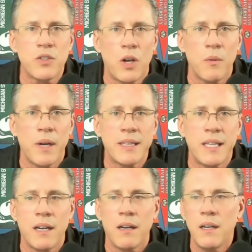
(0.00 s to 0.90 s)
It's all right
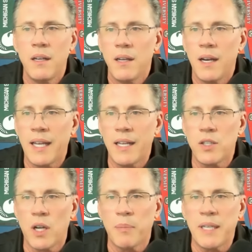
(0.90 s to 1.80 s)
there. Again,
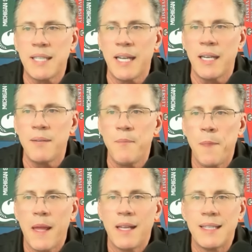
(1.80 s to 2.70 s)

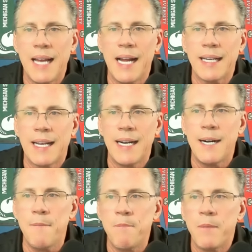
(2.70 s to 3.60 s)

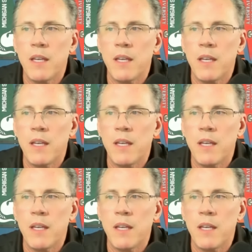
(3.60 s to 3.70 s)
talkbig10.com.